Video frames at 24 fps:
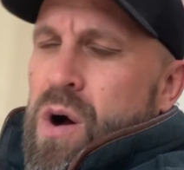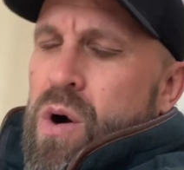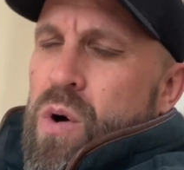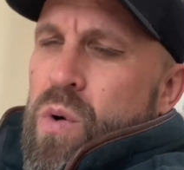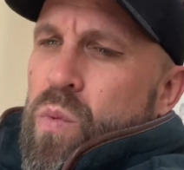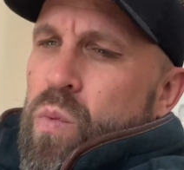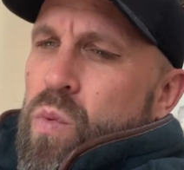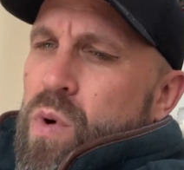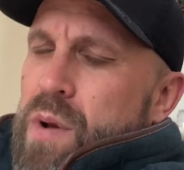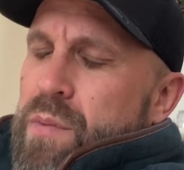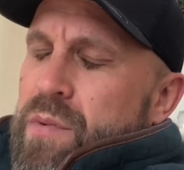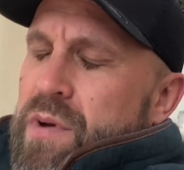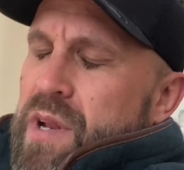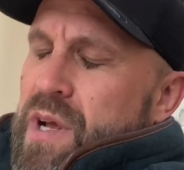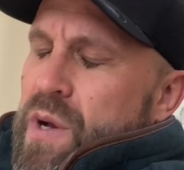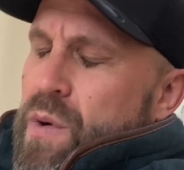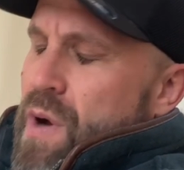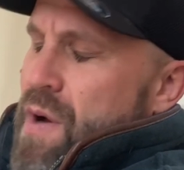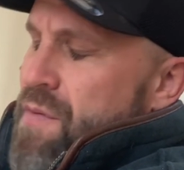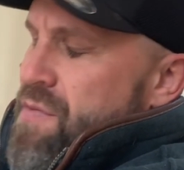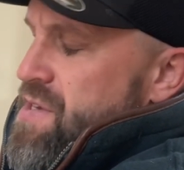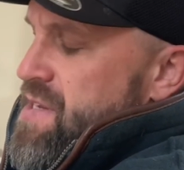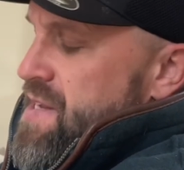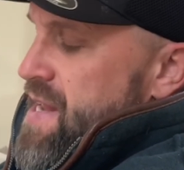what I'm going to go
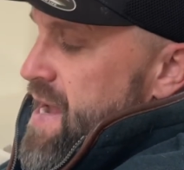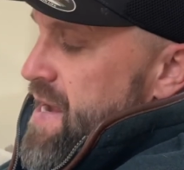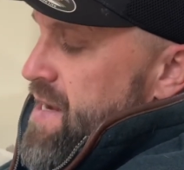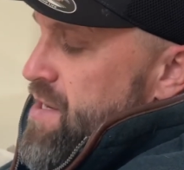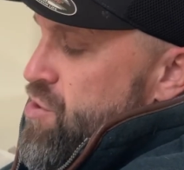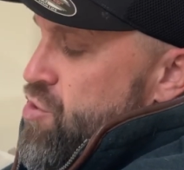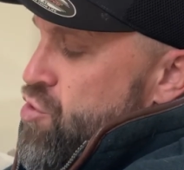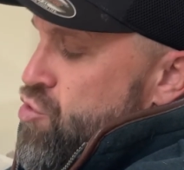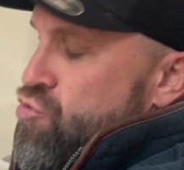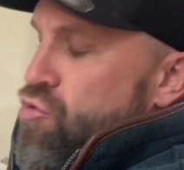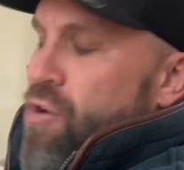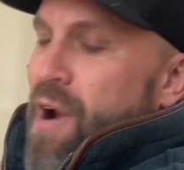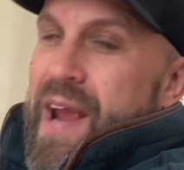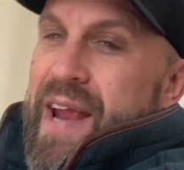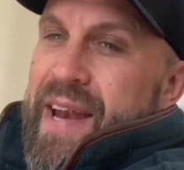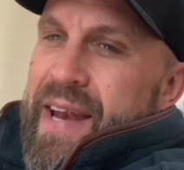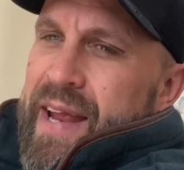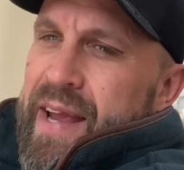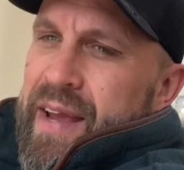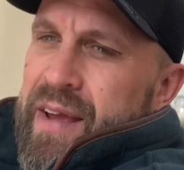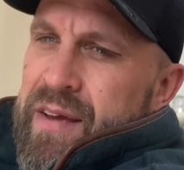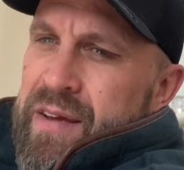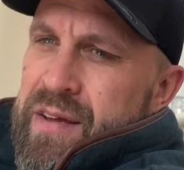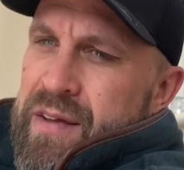over today is
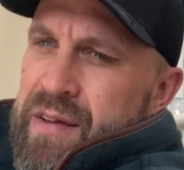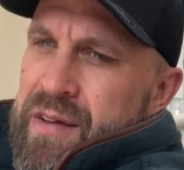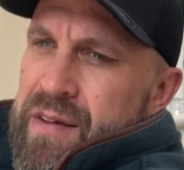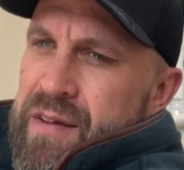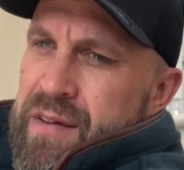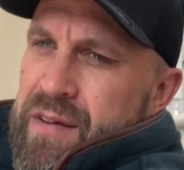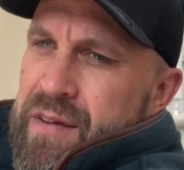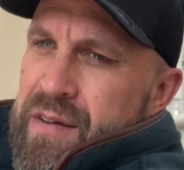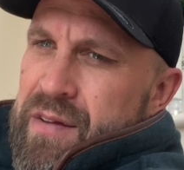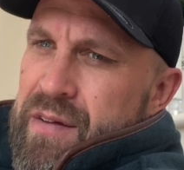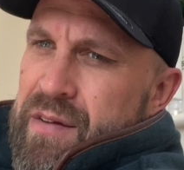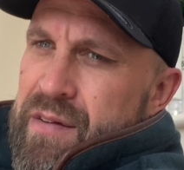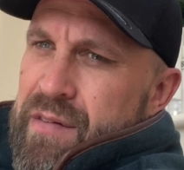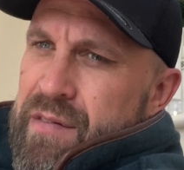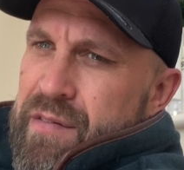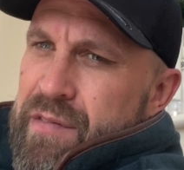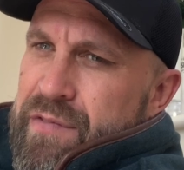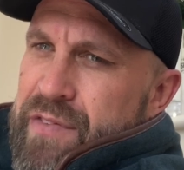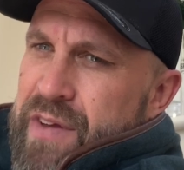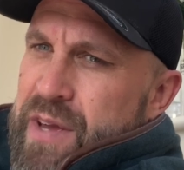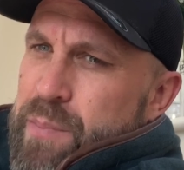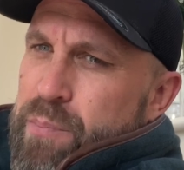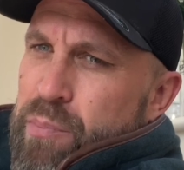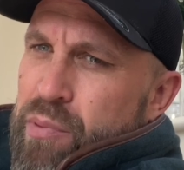training
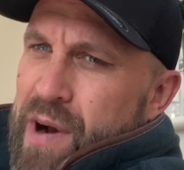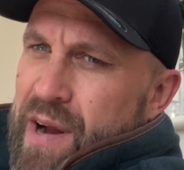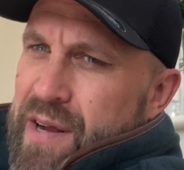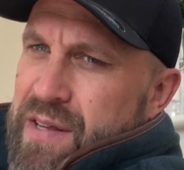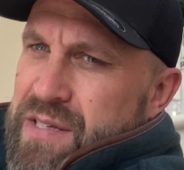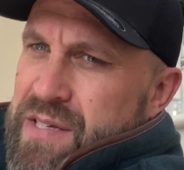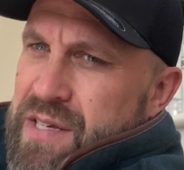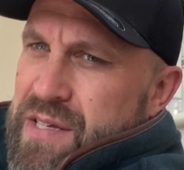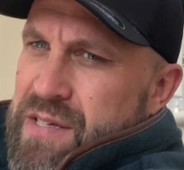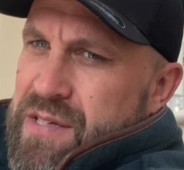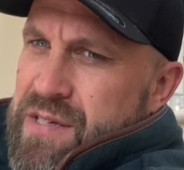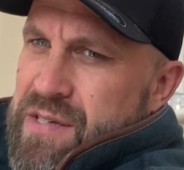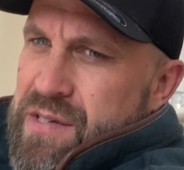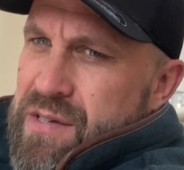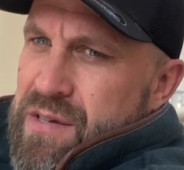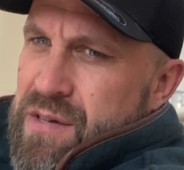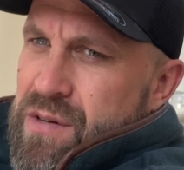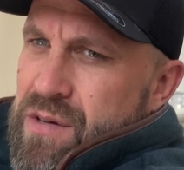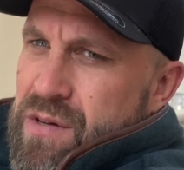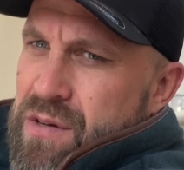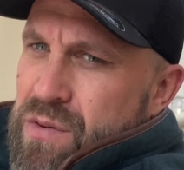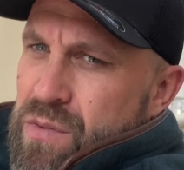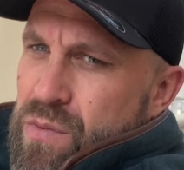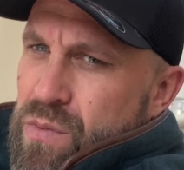v practice.
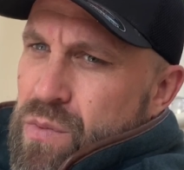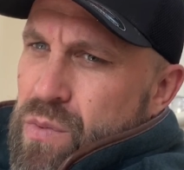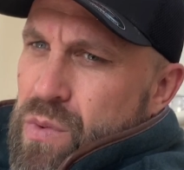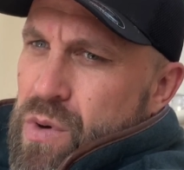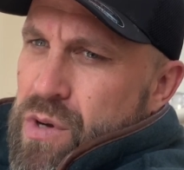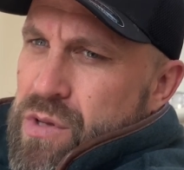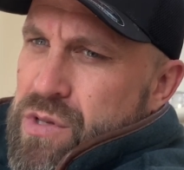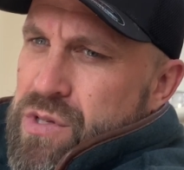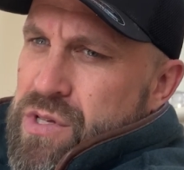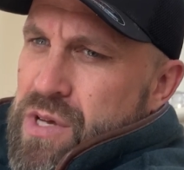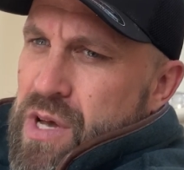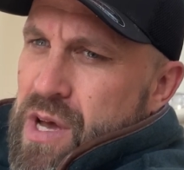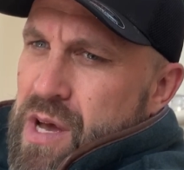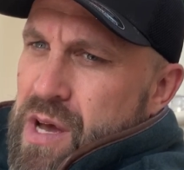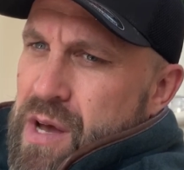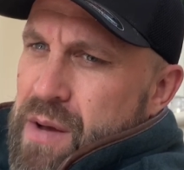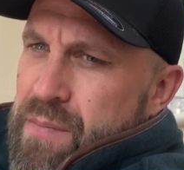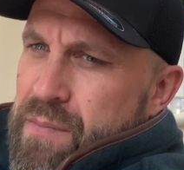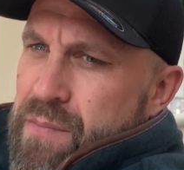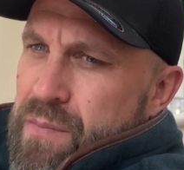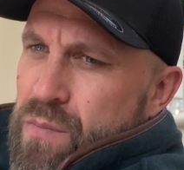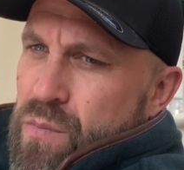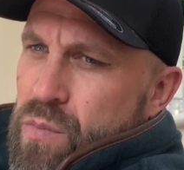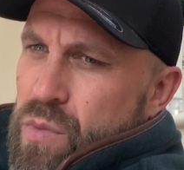What
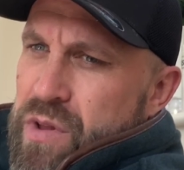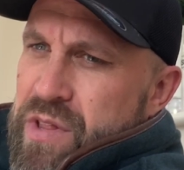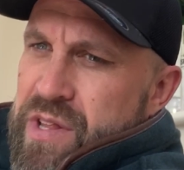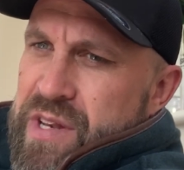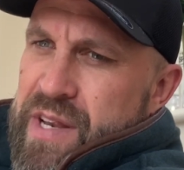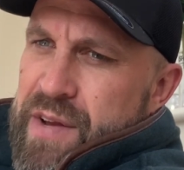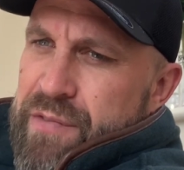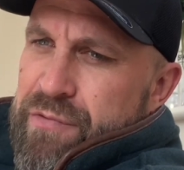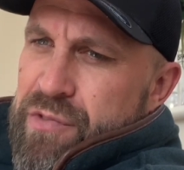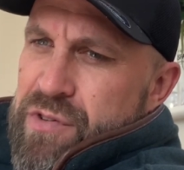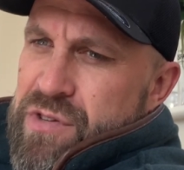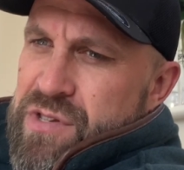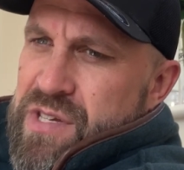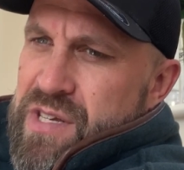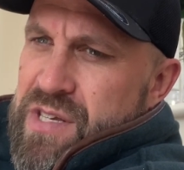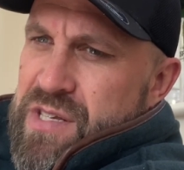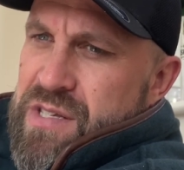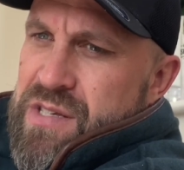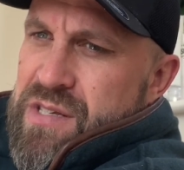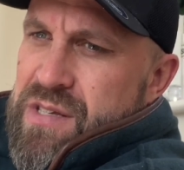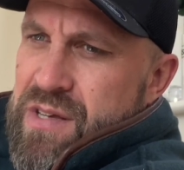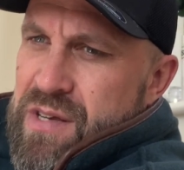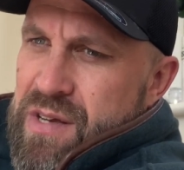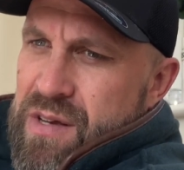are the
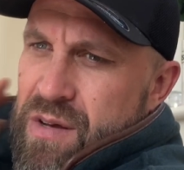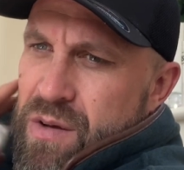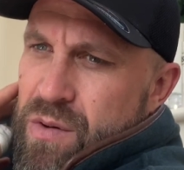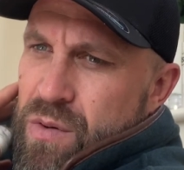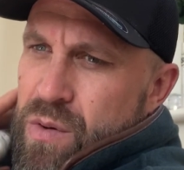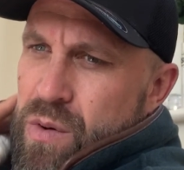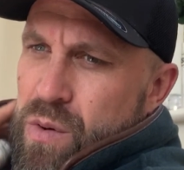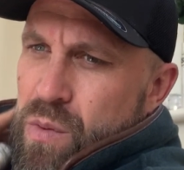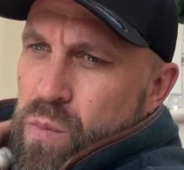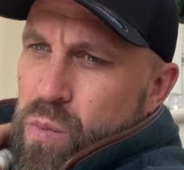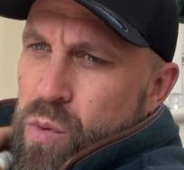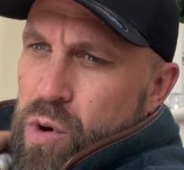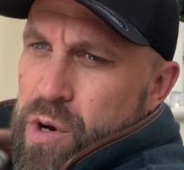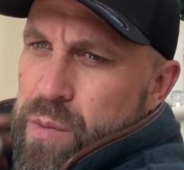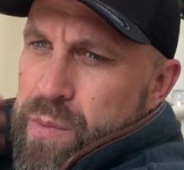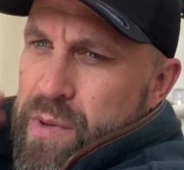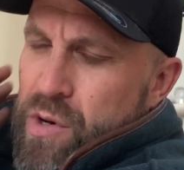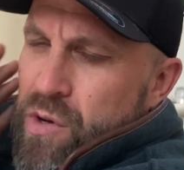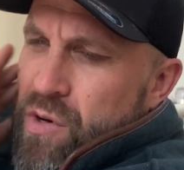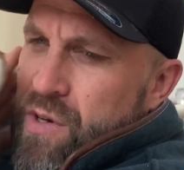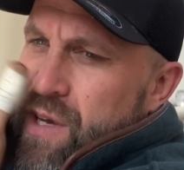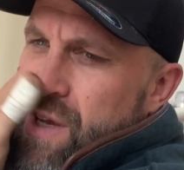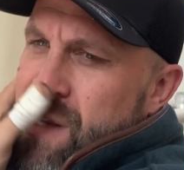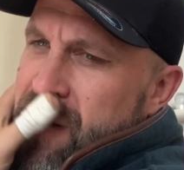differences and what are we
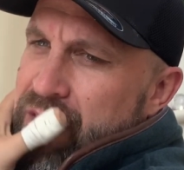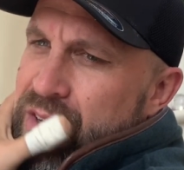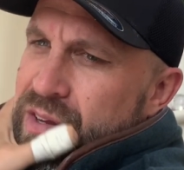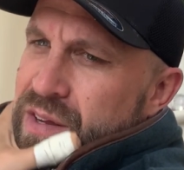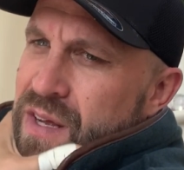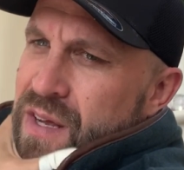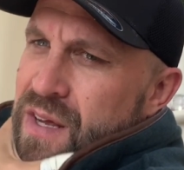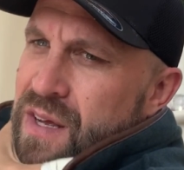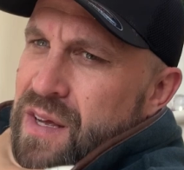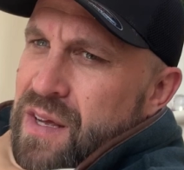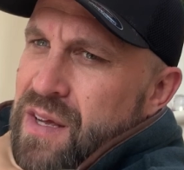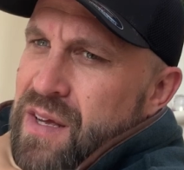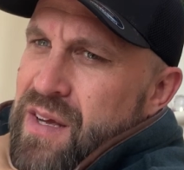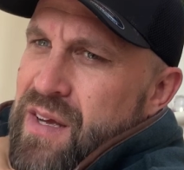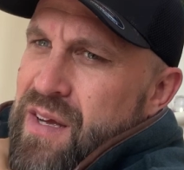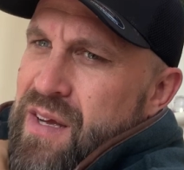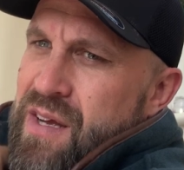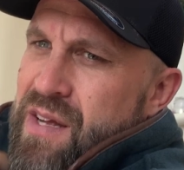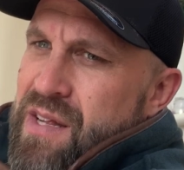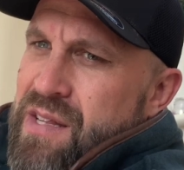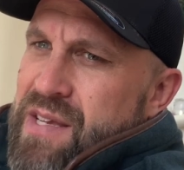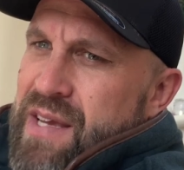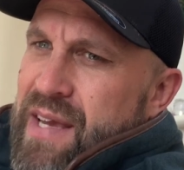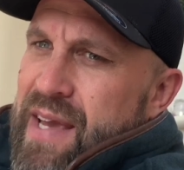looking
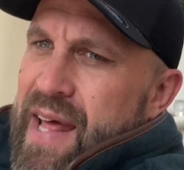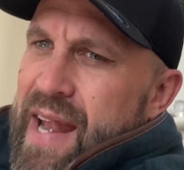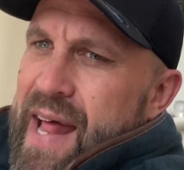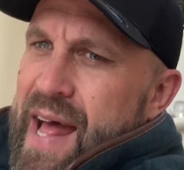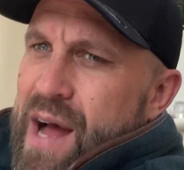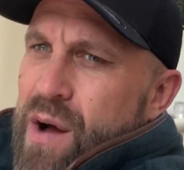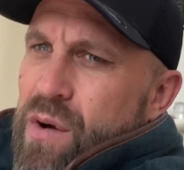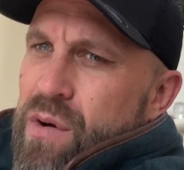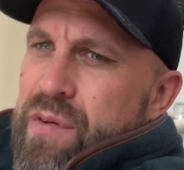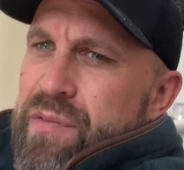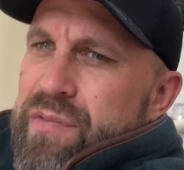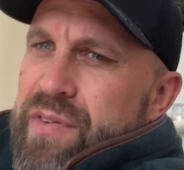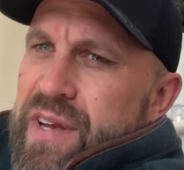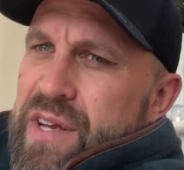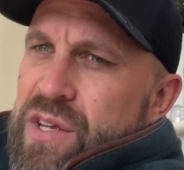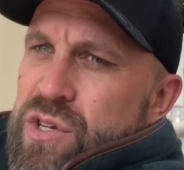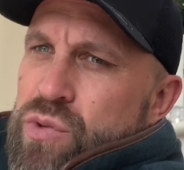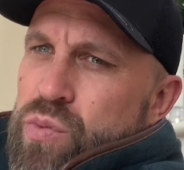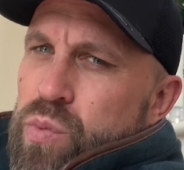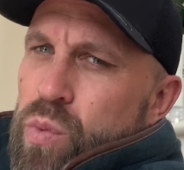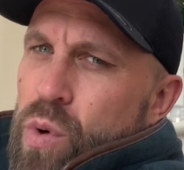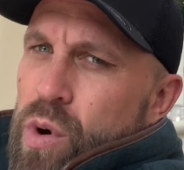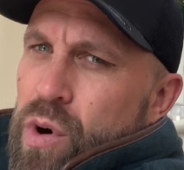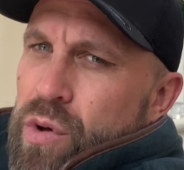to get out of
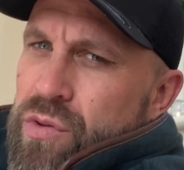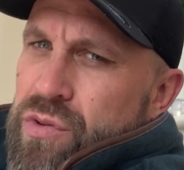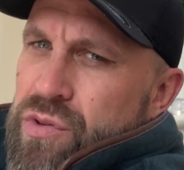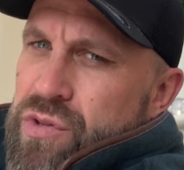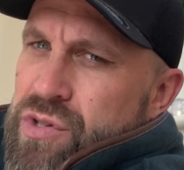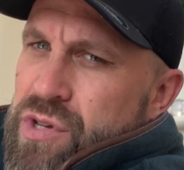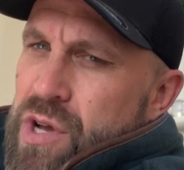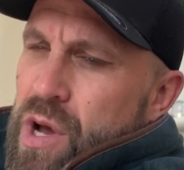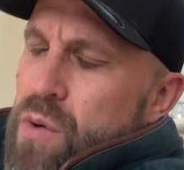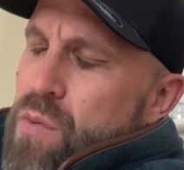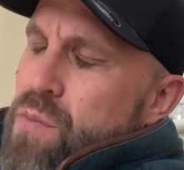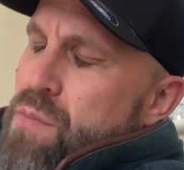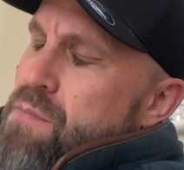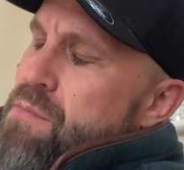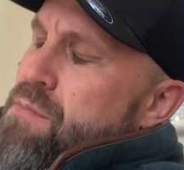each one? So